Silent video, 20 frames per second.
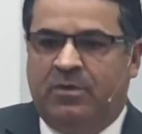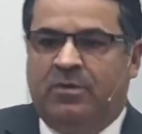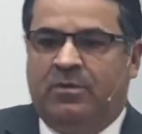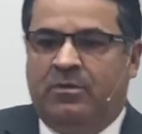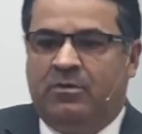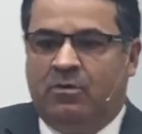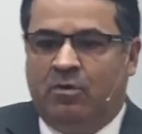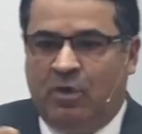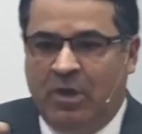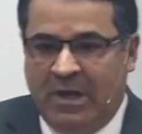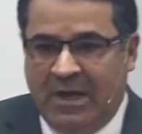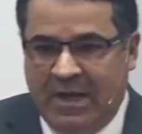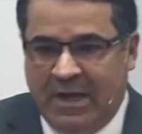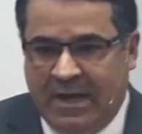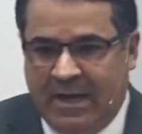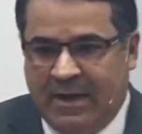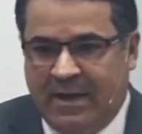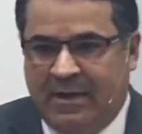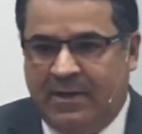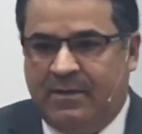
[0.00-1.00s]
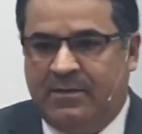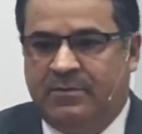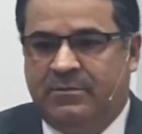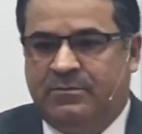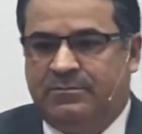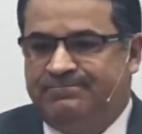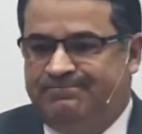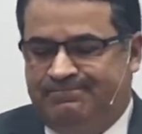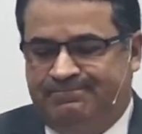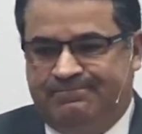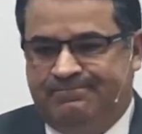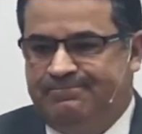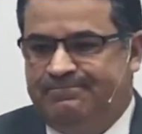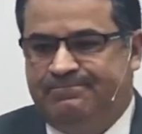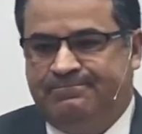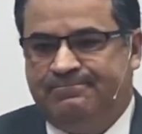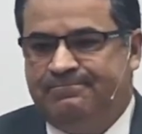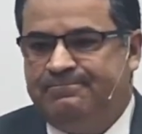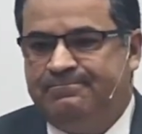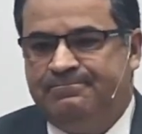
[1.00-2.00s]
if you go and
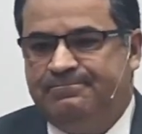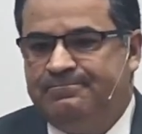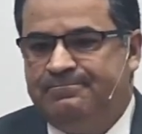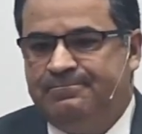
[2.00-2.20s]
look,